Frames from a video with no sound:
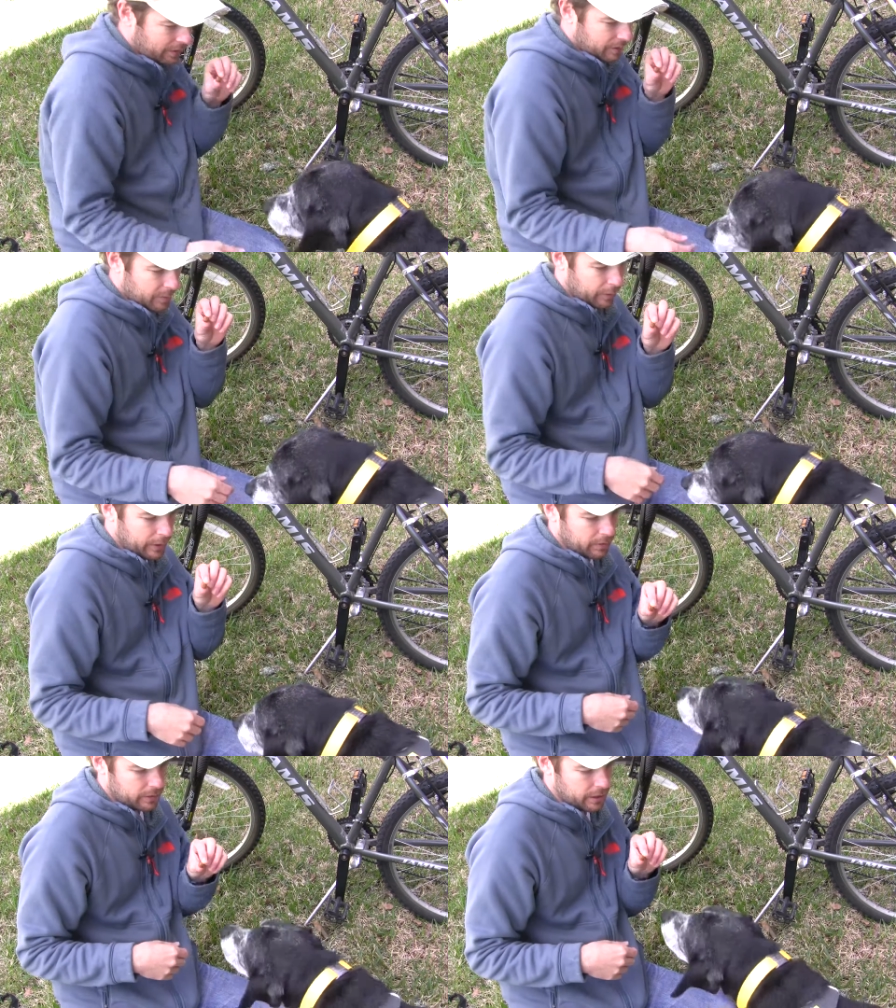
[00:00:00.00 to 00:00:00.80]
Come here, boy. You
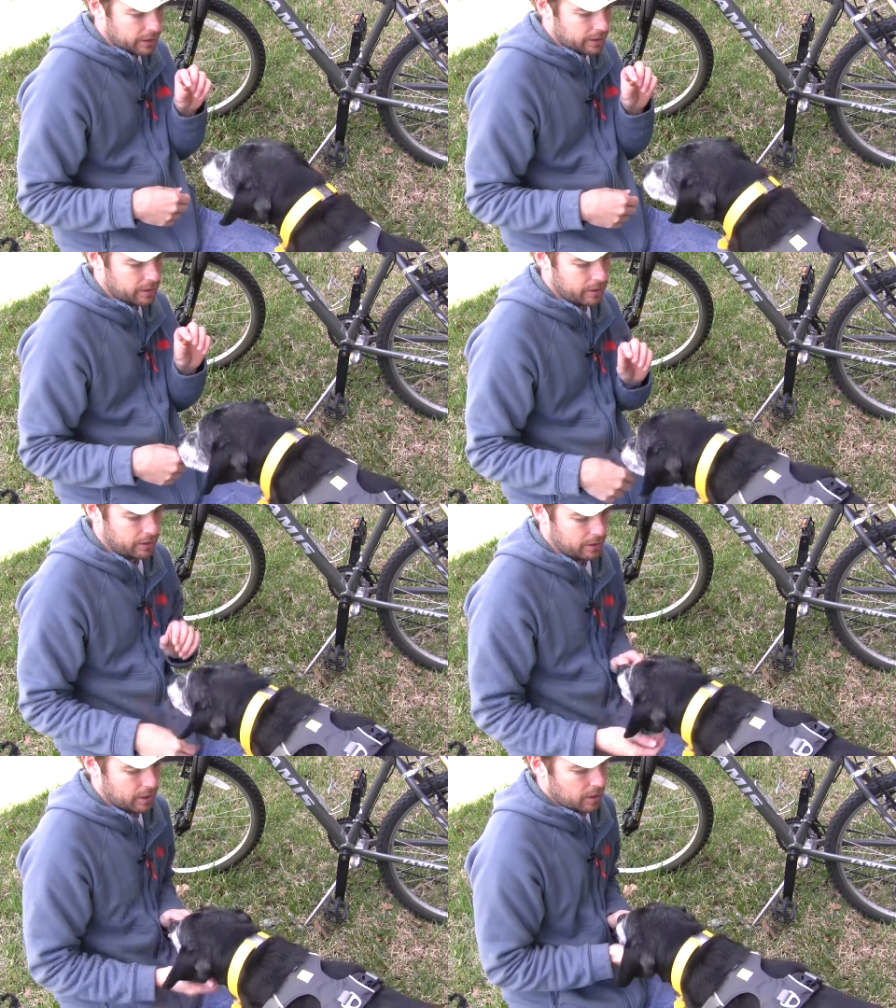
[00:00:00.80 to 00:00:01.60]
want a treat?
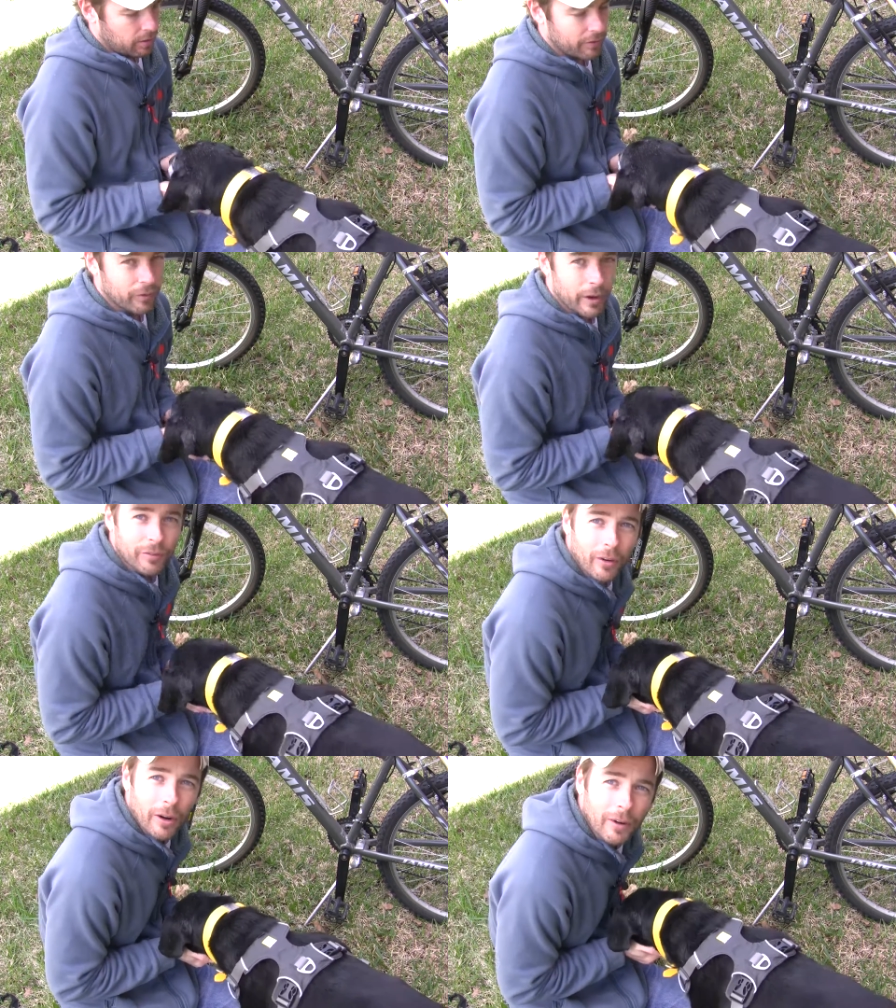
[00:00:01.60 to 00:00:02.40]
Ruffwear
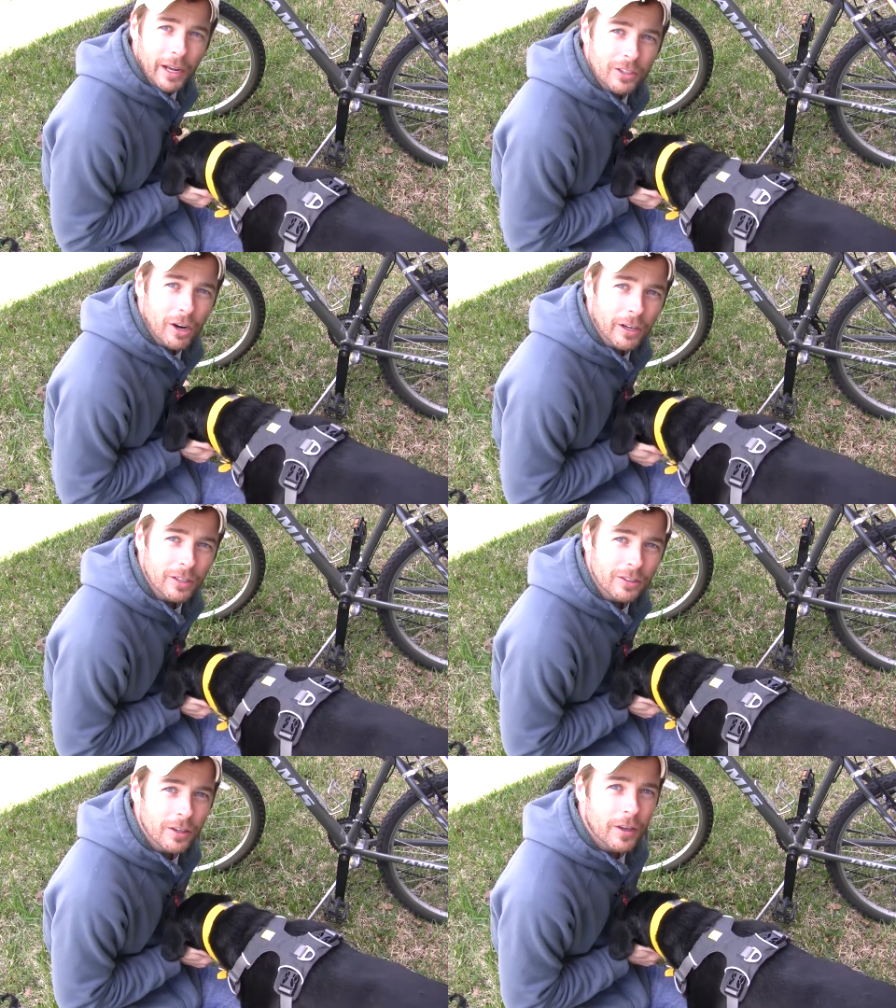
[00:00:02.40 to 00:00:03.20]
Front Range harness.